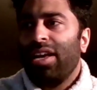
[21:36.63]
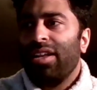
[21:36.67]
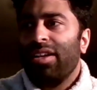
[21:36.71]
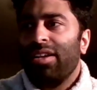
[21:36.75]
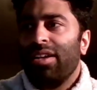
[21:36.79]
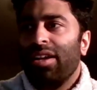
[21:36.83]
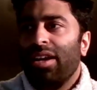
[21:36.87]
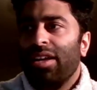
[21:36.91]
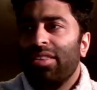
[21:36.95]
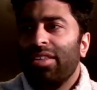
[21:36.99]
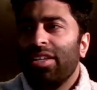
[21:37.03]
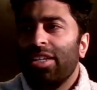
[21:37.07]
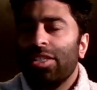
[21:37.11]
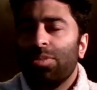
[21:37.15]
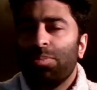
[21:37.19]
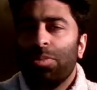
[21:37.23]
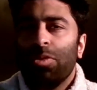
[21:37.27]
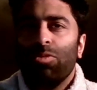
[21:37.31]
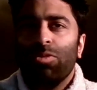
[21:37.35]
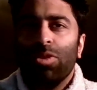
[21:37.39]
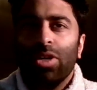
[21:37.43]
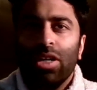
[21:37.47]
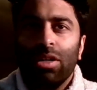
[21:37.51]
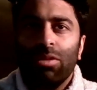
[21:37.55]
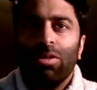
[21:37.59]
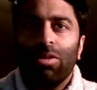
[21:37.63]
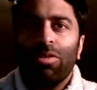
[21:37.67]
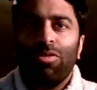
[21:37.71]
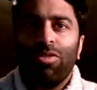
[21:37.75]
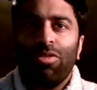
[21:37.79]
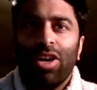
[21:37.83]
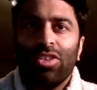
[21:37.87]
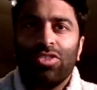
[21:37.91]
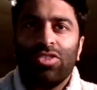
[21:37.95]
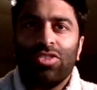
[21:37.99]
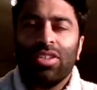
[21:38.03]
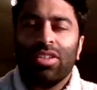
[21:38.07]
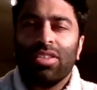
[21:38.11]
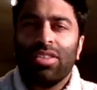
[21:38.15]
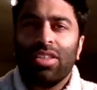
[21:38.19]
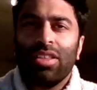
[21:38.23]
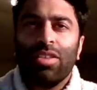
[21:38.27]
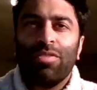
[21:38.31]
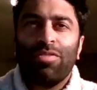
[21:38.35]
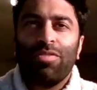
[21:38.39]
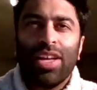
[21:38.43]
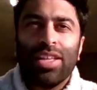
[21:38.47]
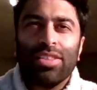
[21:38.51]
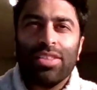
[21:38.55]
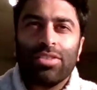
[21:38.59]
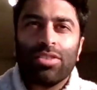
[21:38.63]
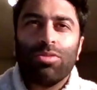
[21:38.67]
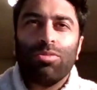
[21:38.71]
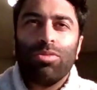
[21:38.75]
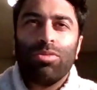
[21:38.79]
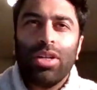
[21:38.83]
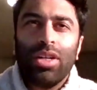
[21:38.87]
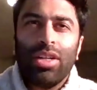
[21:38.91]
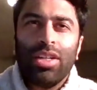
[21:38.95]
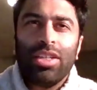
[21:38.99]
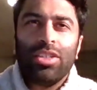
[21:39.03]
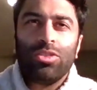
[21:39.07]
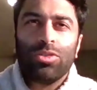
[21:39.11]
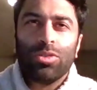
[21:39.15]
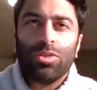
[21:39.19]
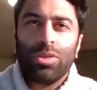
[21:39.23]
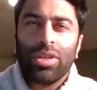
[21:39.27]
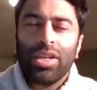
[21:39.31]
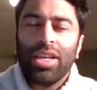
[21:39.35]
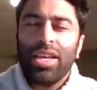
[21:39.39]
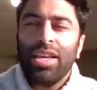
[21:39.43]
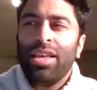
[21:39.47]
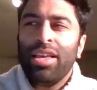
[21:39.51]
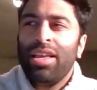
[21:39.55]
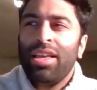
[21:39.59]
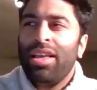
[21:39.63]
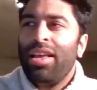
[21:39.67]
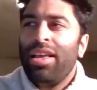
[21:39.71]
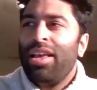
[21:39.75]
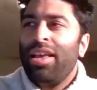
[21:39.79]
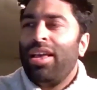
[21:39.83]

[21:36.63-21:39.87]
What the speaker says: And I think it's been really refreshing. I think the fans are really enjoying it.